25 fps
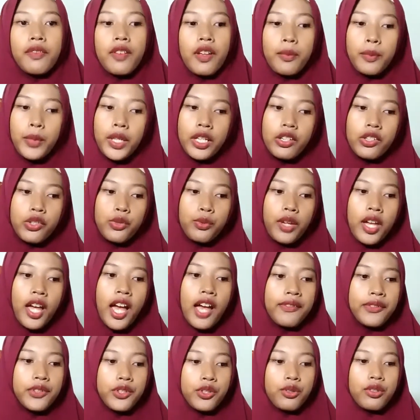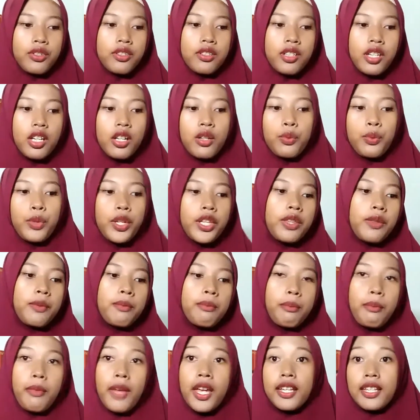because we have to deal with
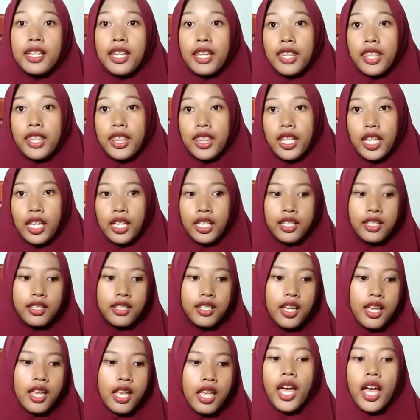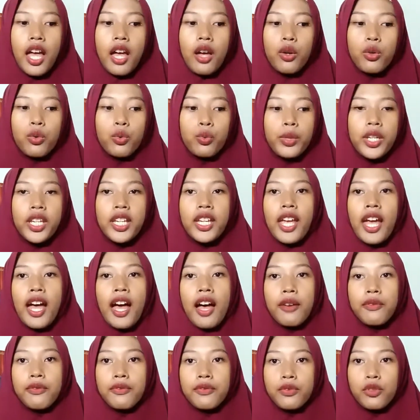many things that we
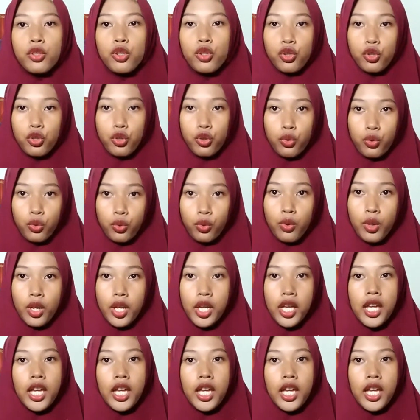have to do